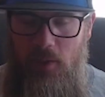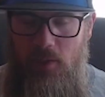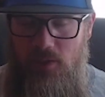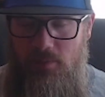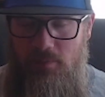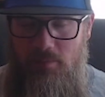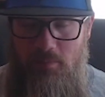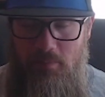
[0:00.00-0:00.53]
I
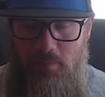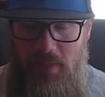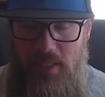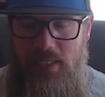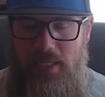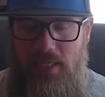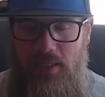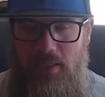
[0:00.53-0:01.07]
was
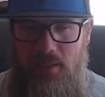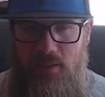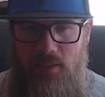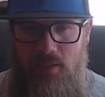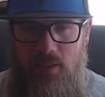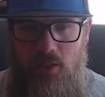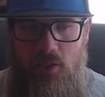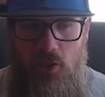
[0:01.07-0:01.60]
missing
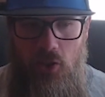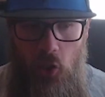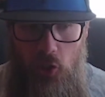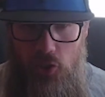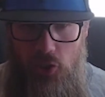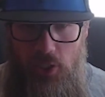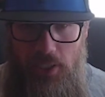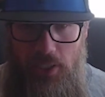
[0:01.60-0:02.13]

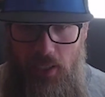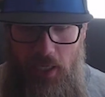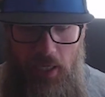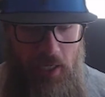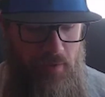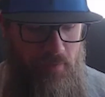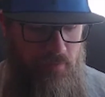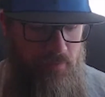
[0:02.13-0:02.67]
largely
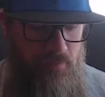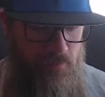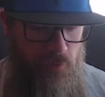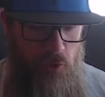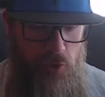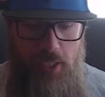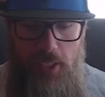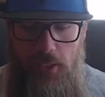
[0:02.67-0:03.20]

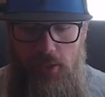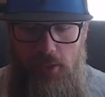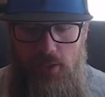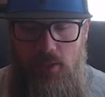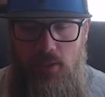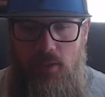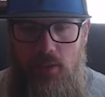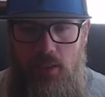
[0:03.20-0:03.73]
for
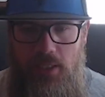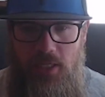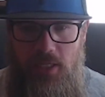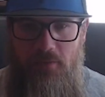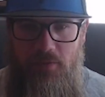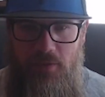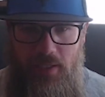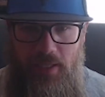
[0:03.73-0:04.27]
years. is
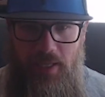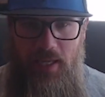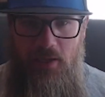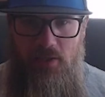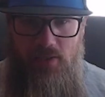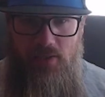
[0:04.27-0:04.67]
not feeling like I was